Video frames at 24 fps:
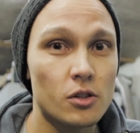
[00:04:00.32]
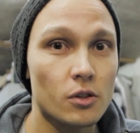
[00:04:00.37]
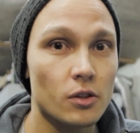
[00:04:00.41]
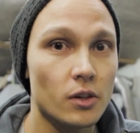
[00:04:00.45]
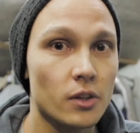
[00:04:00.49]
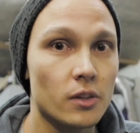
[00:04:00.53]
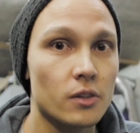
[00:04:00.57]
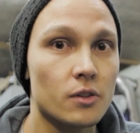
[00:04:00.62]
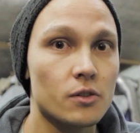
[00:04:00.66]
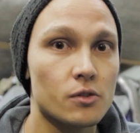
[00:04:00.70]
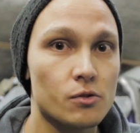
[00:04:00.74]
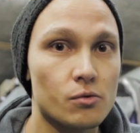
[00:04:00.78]
sure
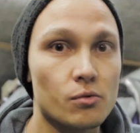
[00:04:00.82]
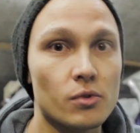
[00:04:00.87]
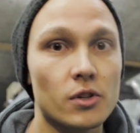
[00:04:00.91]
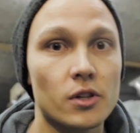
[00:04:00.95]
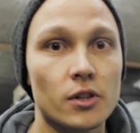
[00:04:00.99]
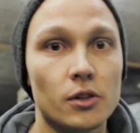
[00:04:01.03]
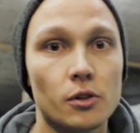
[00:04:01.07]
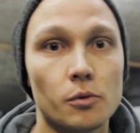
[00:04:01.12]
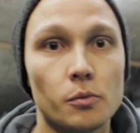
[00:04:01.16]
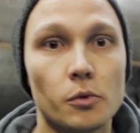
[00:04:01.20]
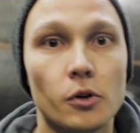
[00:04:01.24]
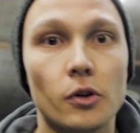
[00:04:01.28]
that there's
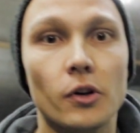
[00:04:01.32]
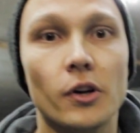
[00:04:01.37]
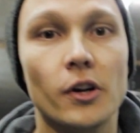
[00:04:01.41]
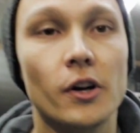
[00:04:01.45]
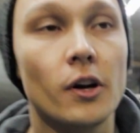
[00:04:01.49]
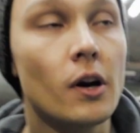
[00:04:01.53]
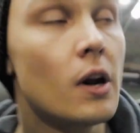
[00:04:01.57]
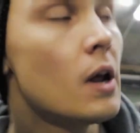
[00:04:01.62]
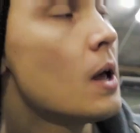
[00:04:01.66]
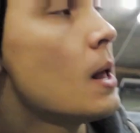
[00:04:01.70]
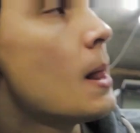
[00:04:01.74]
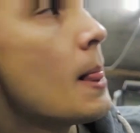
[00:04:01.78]
really no more
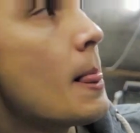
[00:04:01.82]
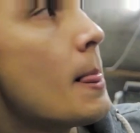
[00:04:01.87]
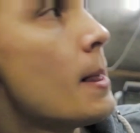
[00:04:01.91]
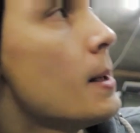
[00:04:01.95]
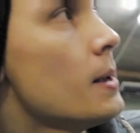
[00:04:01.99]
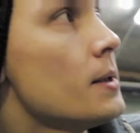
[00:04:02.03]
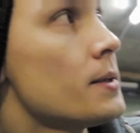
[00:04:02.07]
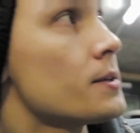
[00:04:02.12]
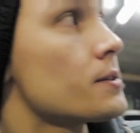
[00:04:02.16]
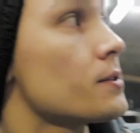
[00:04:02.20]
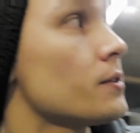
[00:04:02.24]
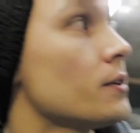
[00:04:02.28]
air.
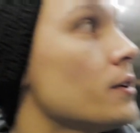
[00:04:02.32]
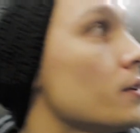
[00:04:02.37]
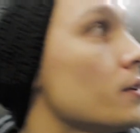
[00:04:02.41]
So